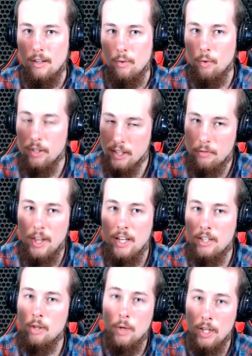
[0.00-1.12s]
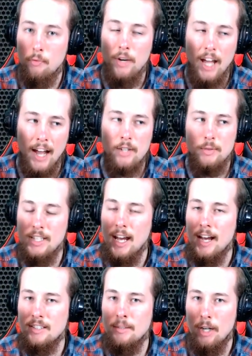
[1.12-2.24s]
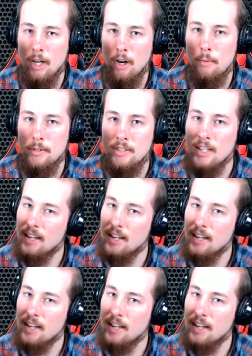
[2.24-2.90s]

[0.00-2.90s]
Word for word: Well, if they do, if we actually tax them at 100%,